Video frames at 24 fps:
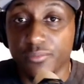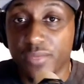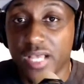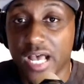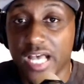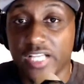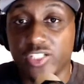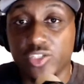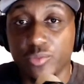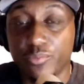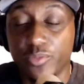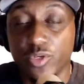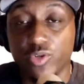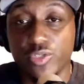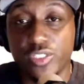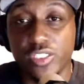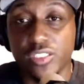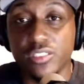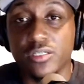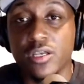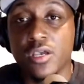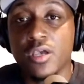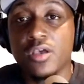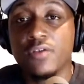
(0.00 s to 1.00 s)

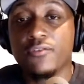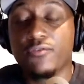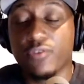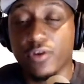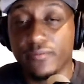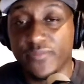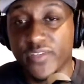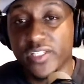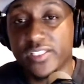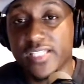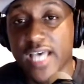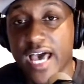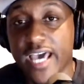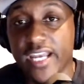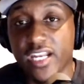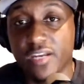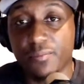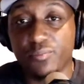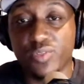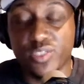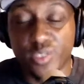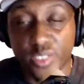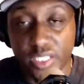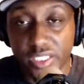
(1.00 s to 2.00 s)
contributions from the tight
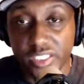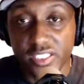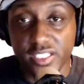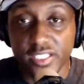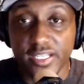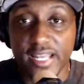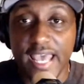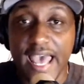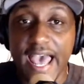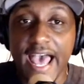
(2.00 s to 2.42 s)
end position.